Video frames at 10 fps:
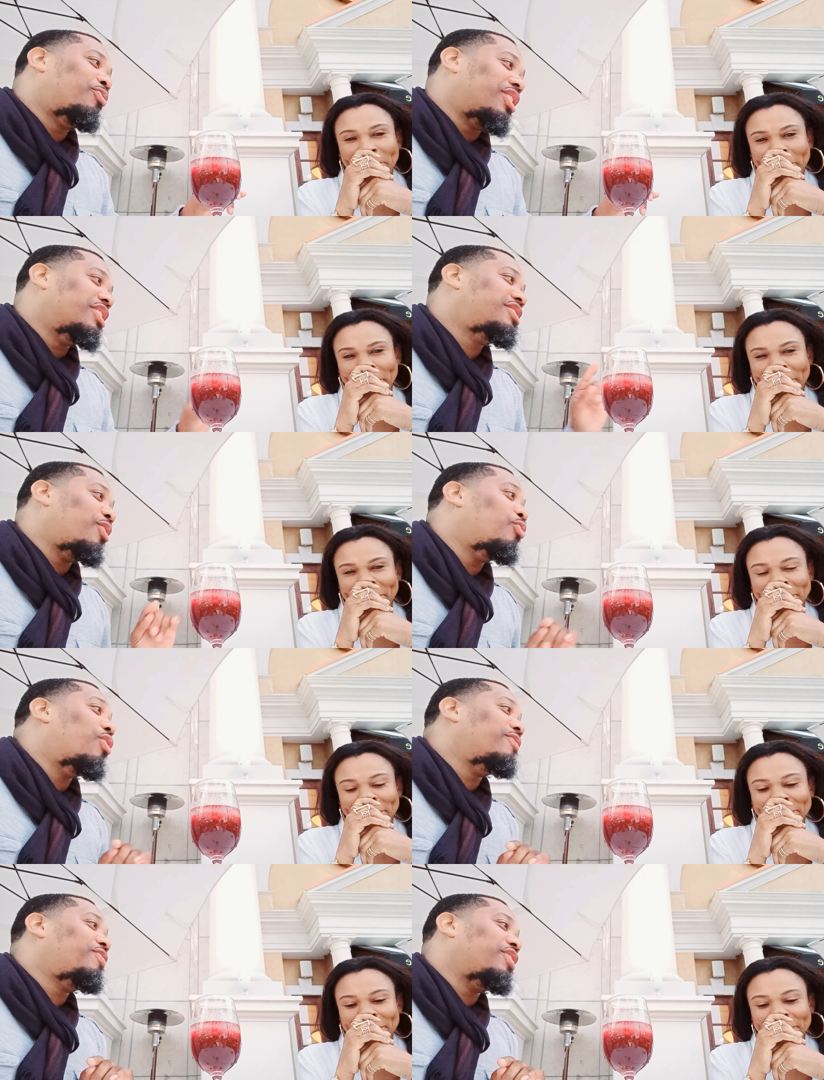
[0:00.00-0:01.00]
Speaker 1: we're gonna say
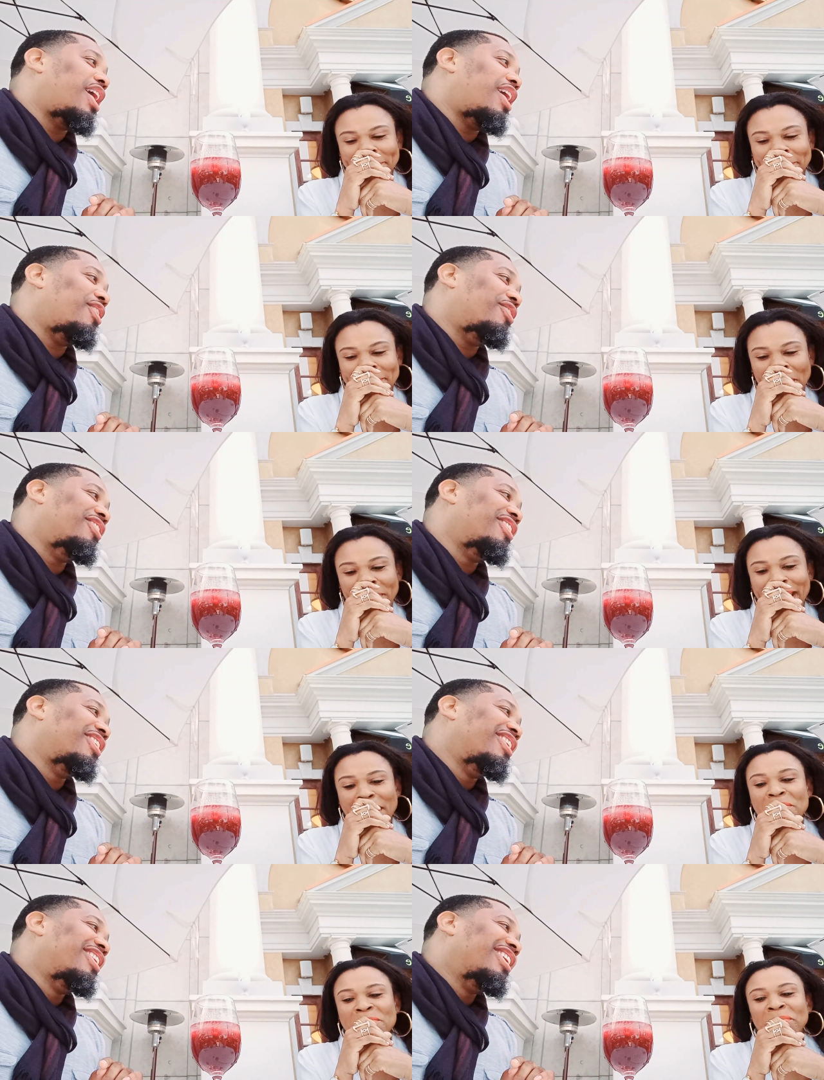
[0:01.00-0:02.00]
one for now.
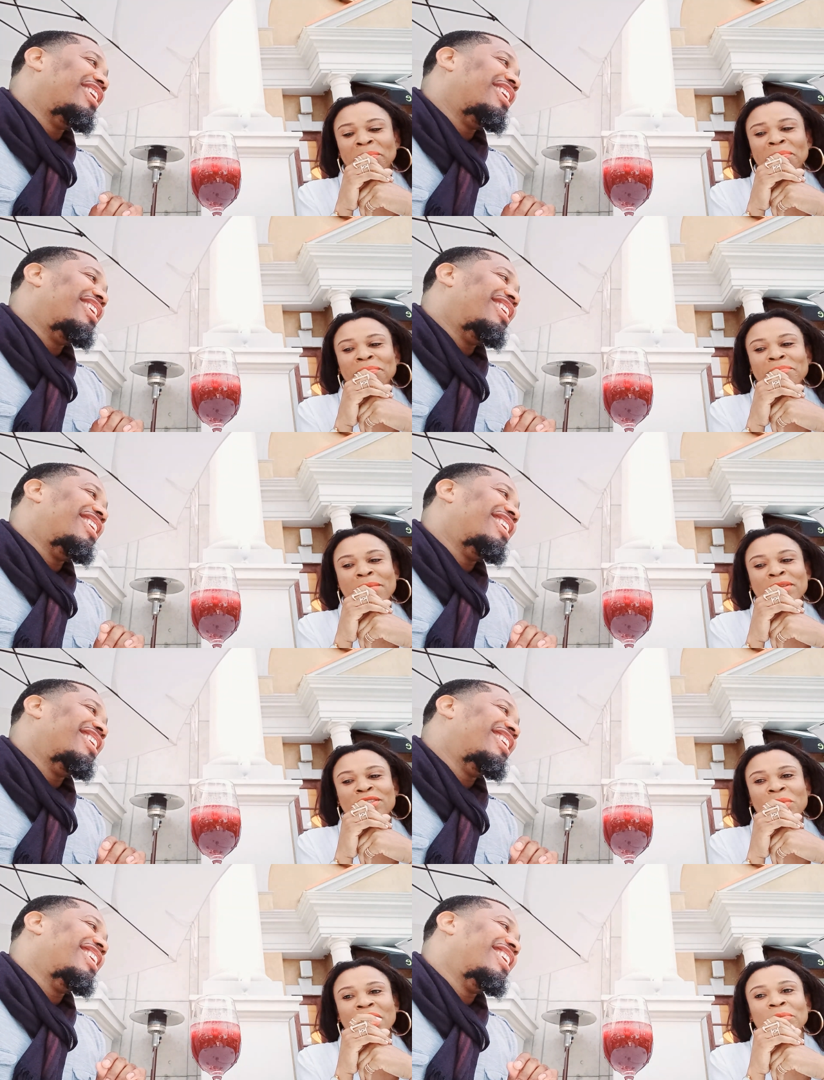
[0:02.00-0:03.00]
Speaker 2: Okay maybe
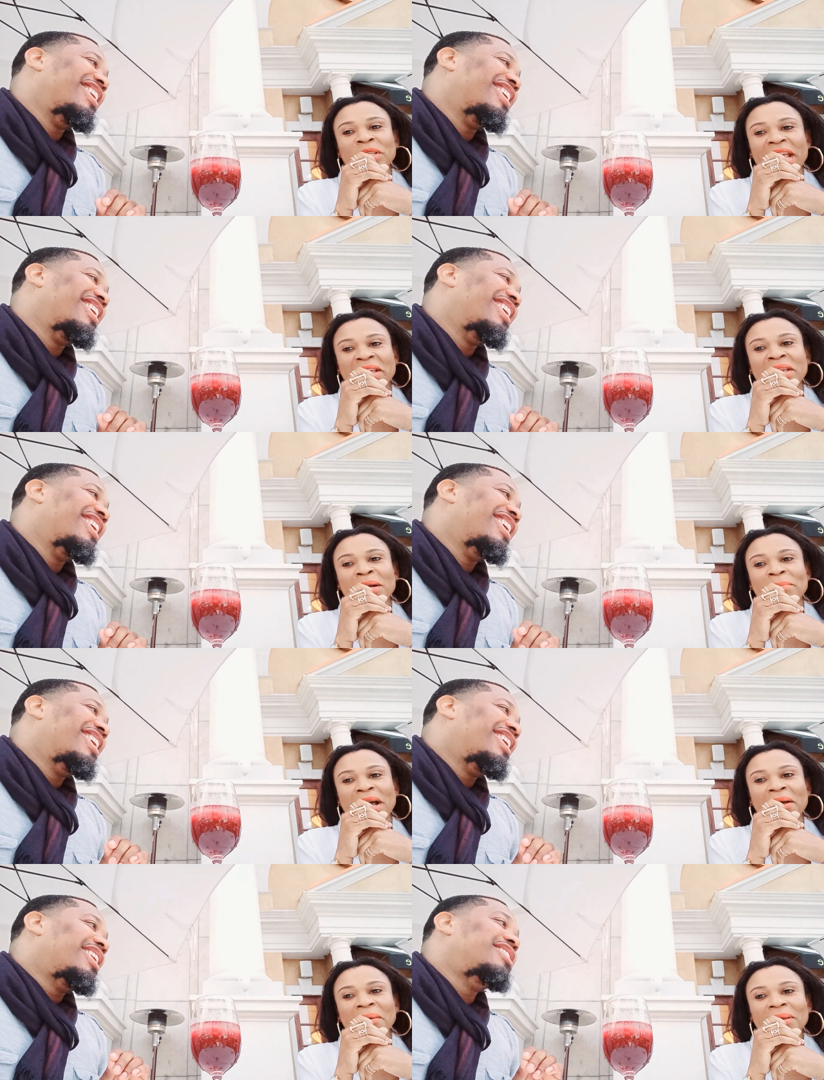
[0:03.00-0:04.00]
the one I'm thinking
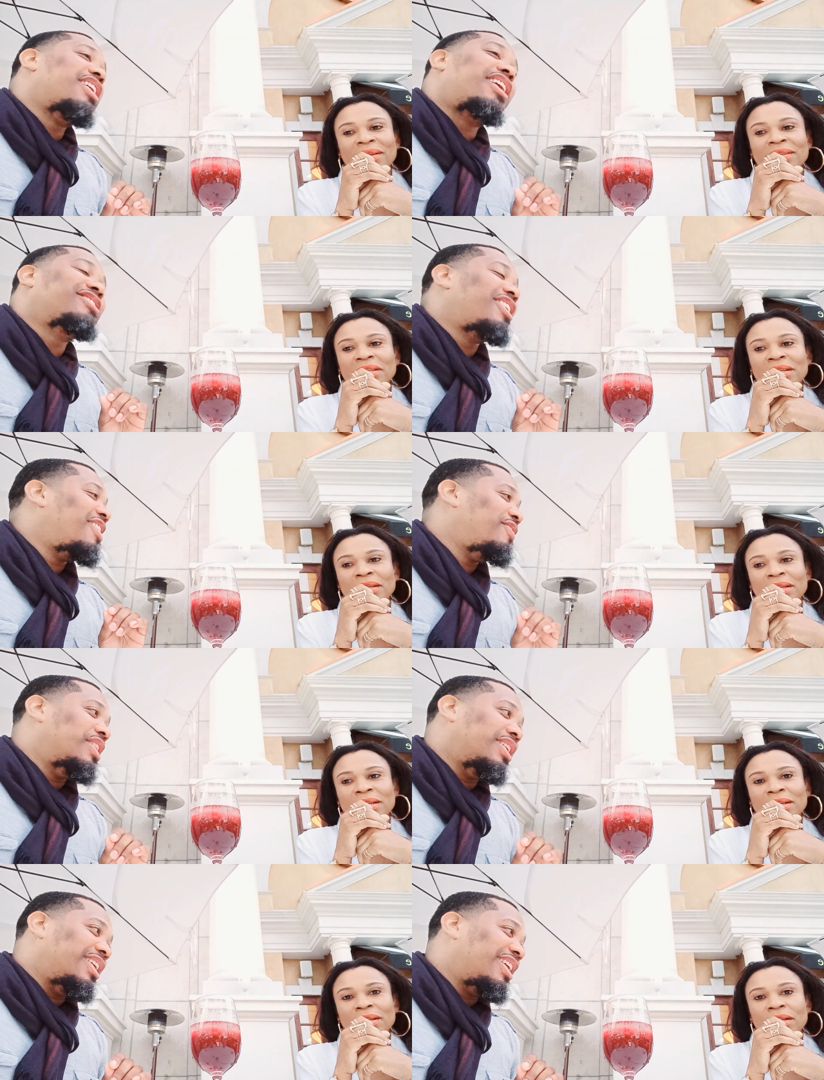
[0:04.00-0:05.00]
about.
Speaker 1: Dr.
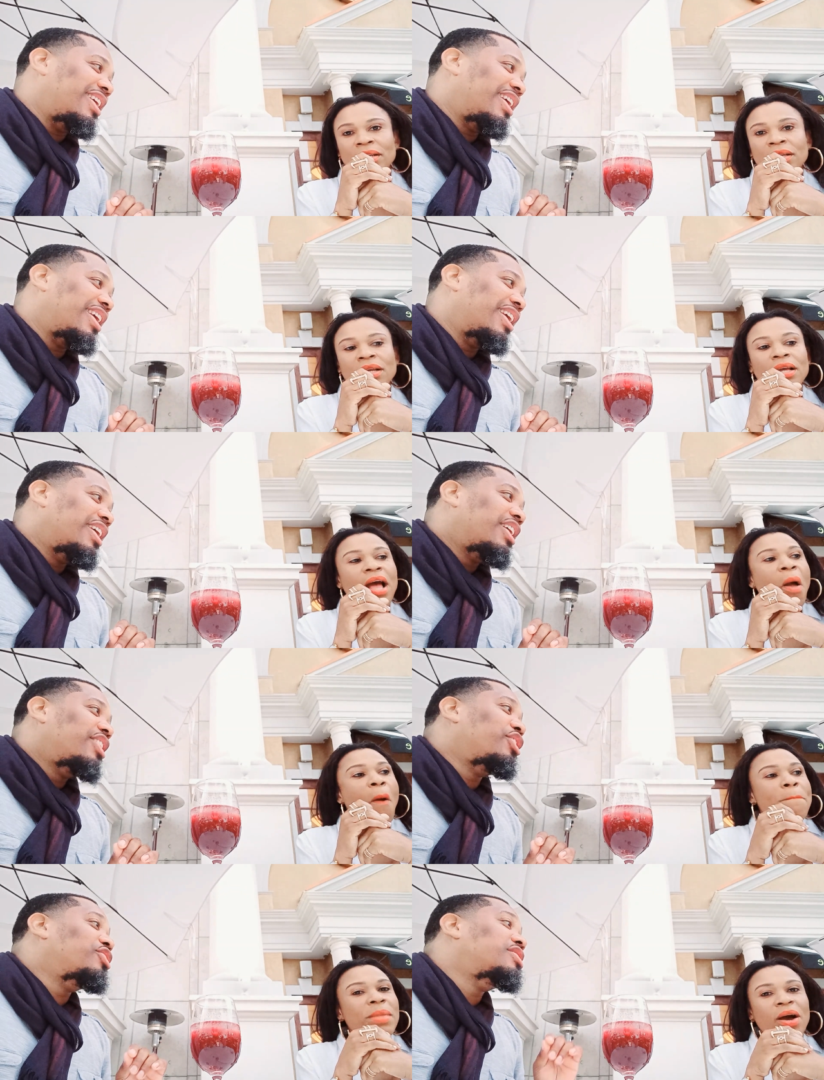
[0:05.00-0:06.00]
Heavenly.
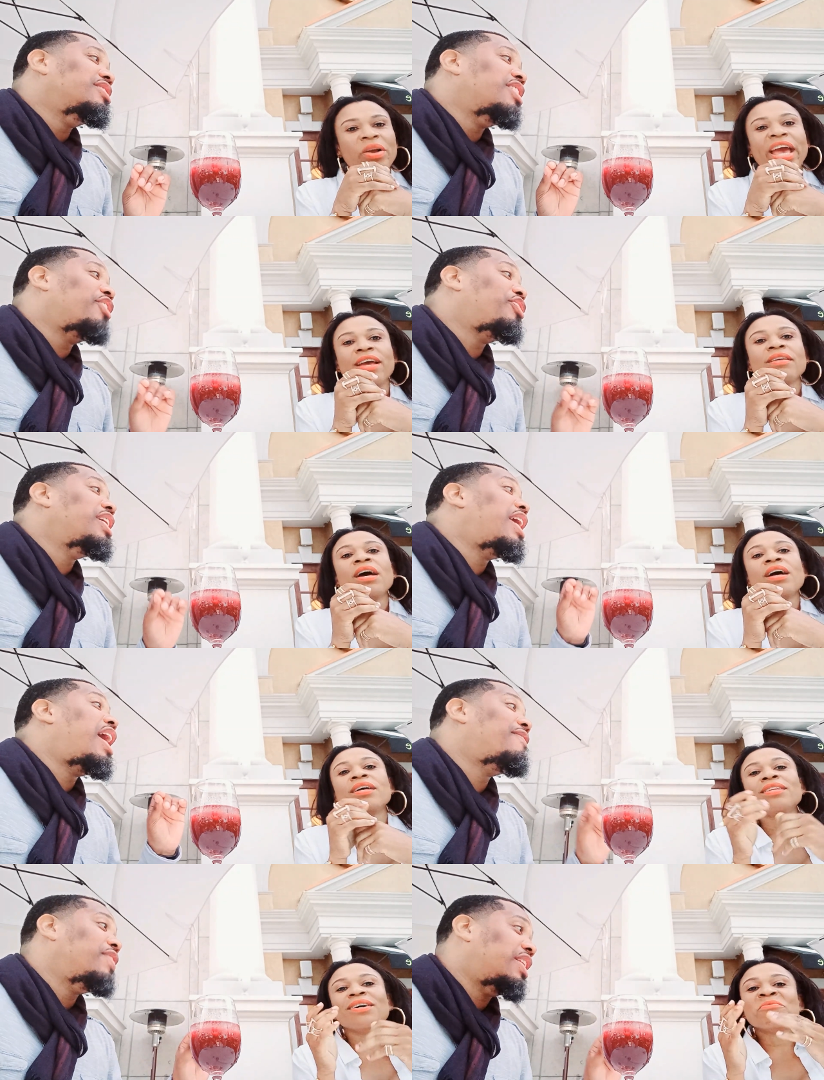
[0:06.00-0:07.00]
There's okay. nothing
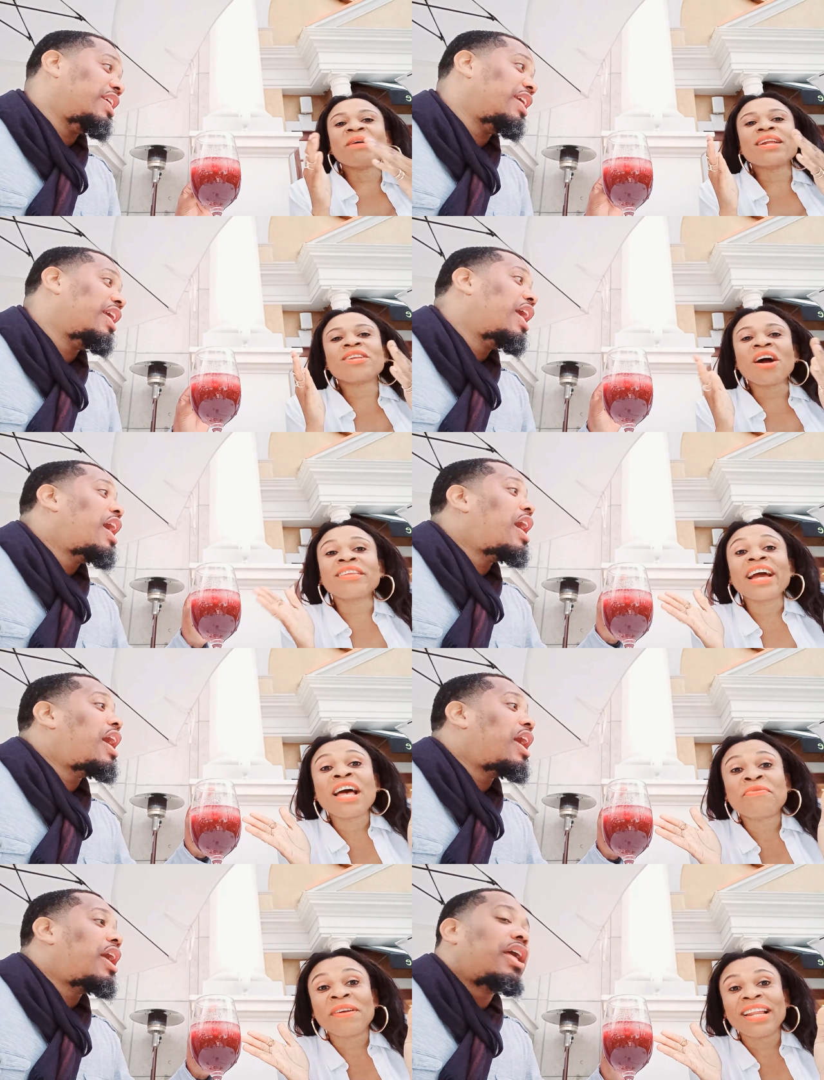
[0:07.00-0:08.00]
heavenly. Well,
Speaker 2: Dr.
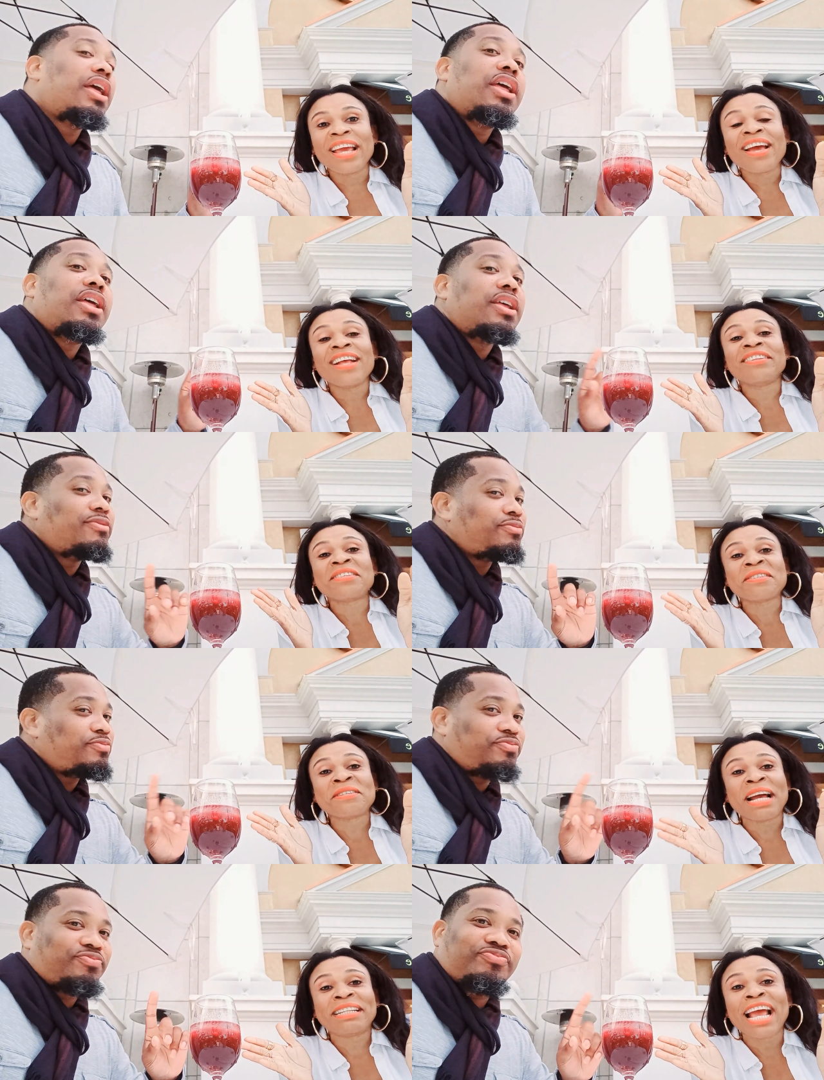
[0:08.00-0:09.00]
Heavenly, this is
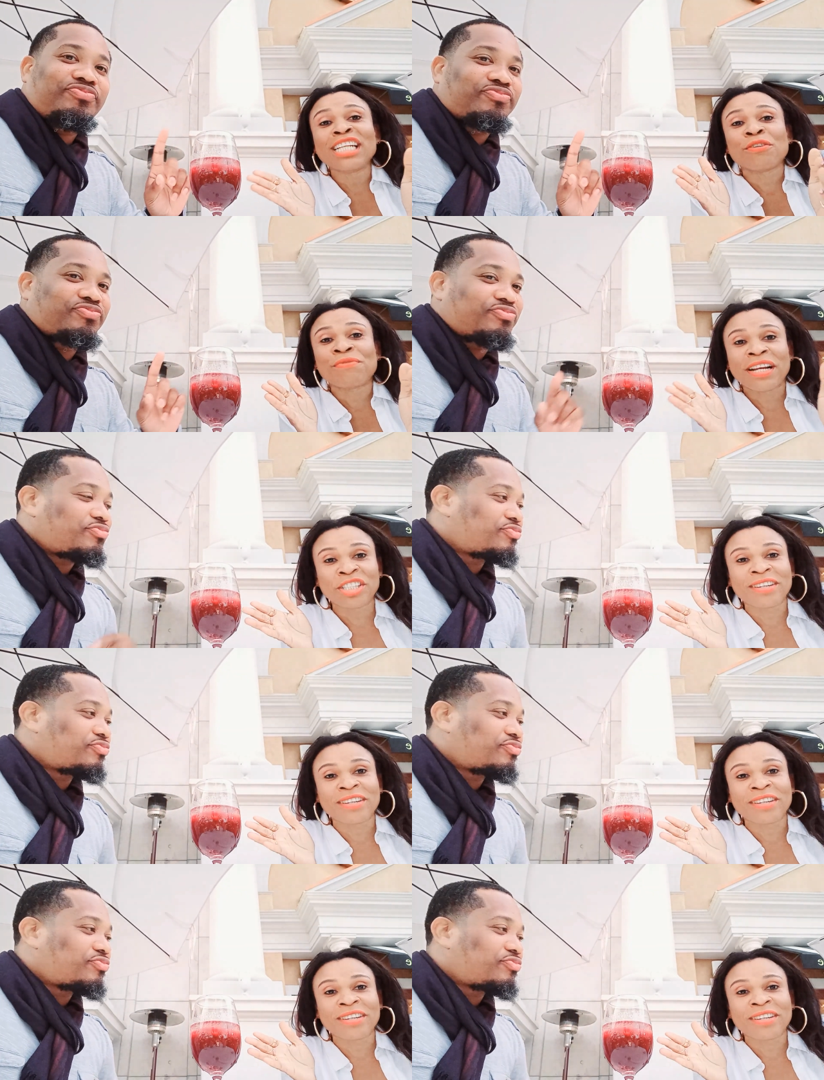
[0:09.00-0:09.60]
Nadege Fashion